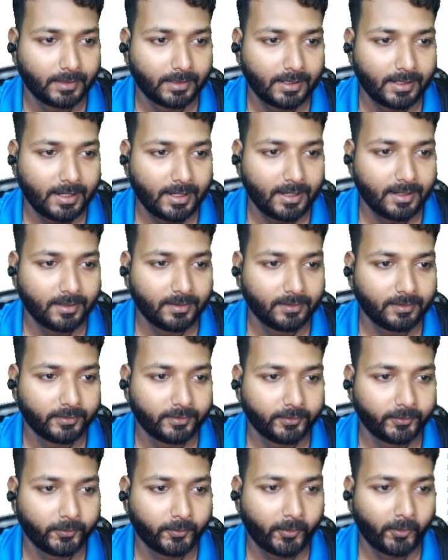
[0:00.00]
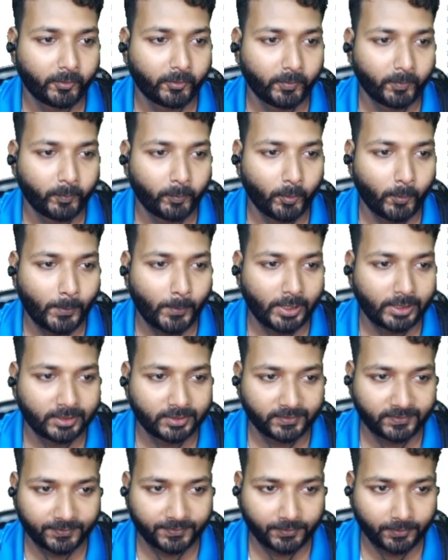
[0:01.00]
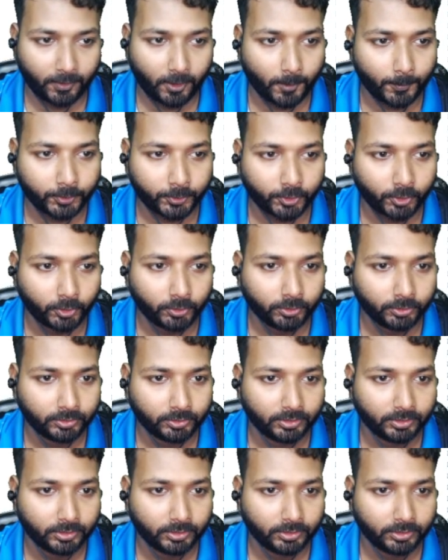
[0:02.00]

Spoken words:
and go to properties option.